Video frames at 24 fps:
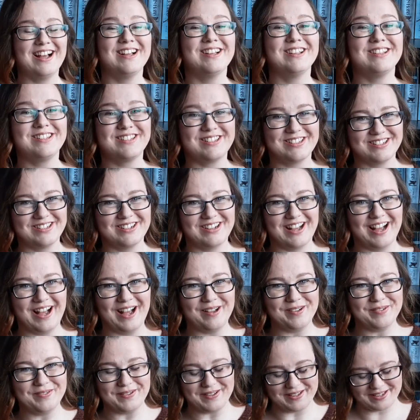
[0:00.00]
so
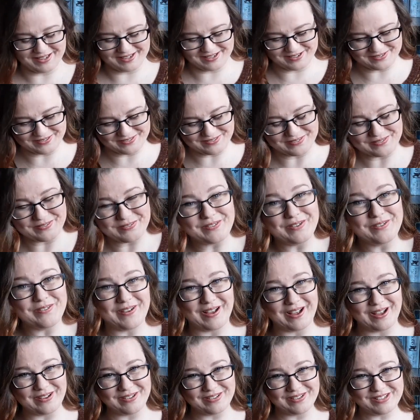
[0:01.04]
happy with
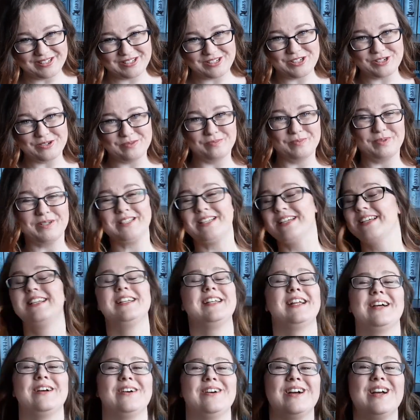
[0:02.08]
how this jumper turned
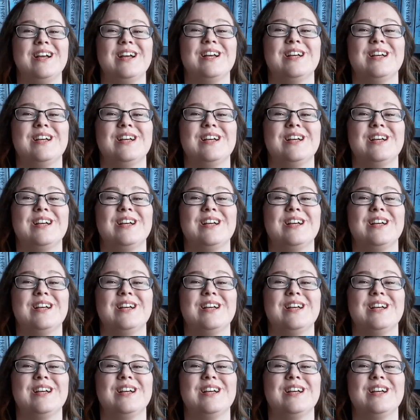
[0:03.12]
out.